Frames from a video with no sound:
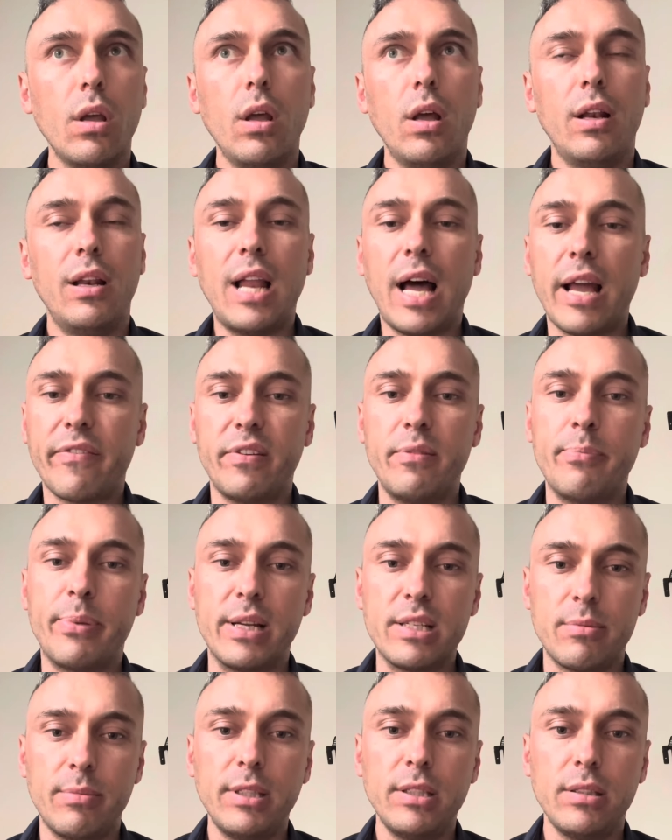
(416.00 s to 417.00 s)
life
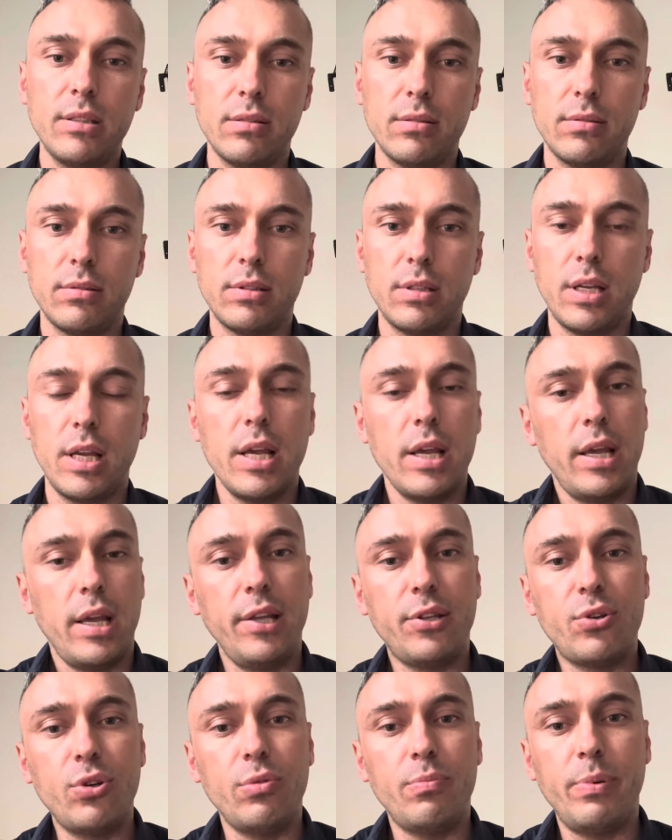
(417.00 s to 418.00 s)
imprisonment? It
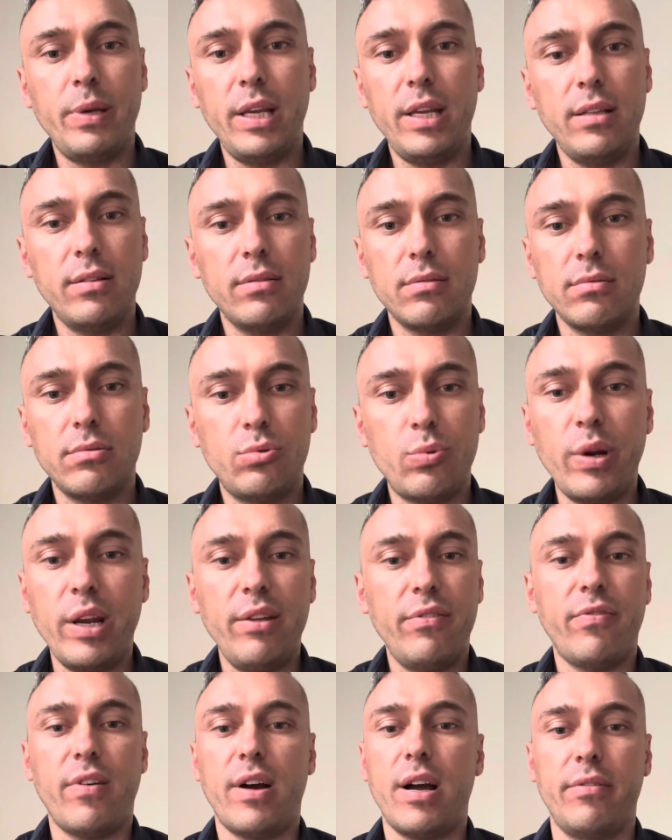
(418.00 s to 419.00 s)
could be
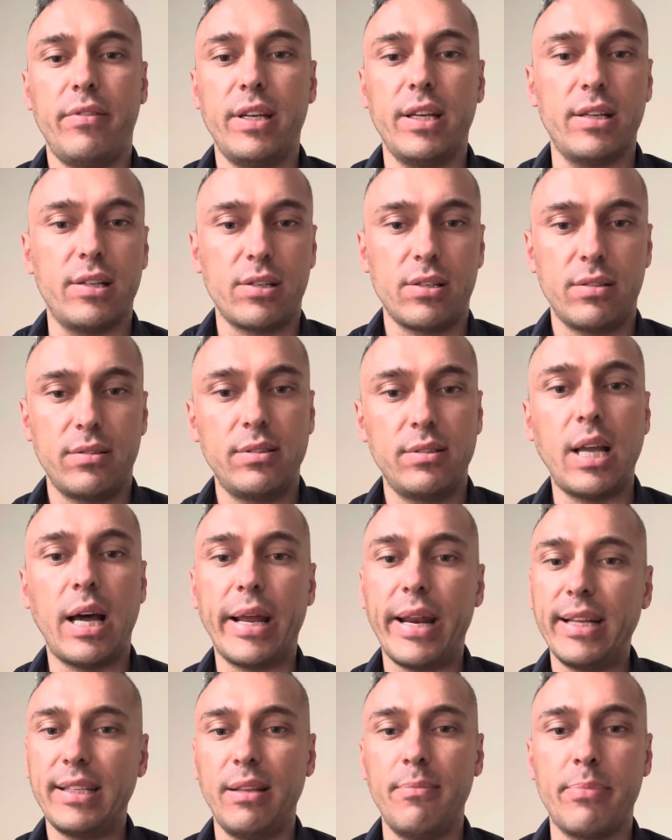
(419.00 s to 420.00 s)
25 years
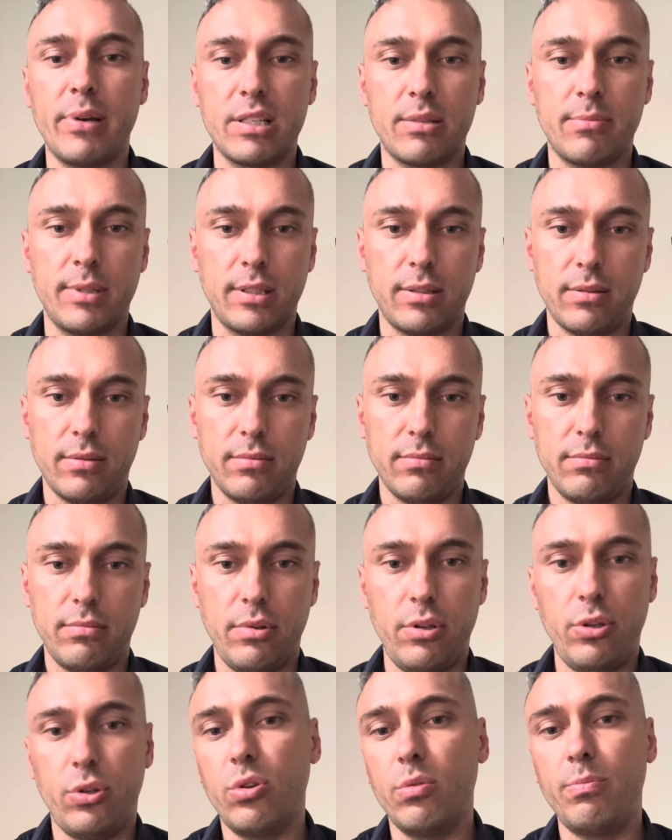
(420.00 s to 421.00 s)
direct imprisonment.
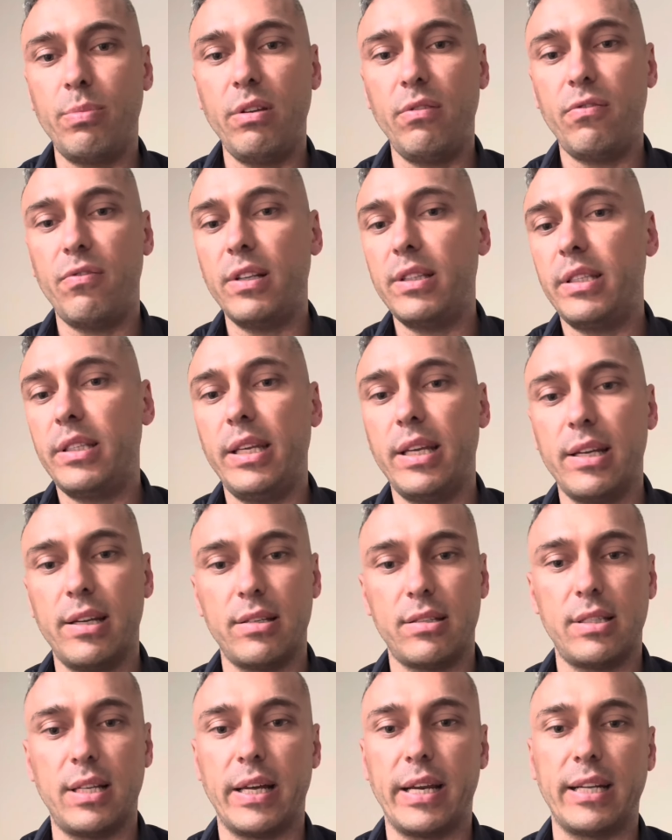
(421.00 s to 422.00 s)
It could be 50 years
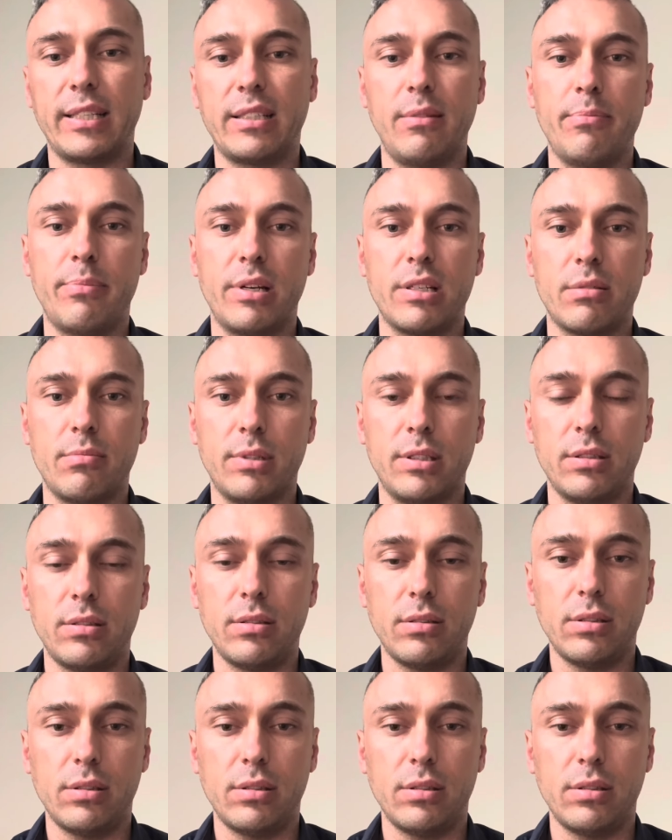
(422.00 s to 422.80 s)
direct imprisonment.